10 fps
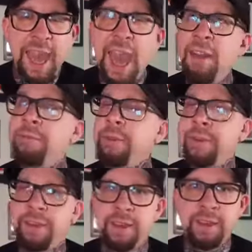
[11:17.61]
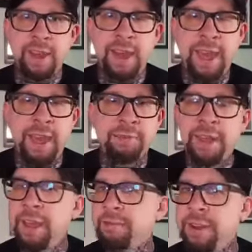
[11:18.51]
everything I have and I
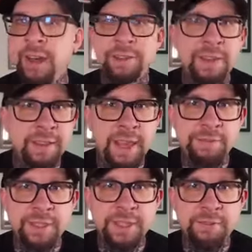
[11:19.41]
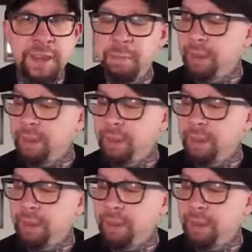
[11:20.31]
have nothing left to vape,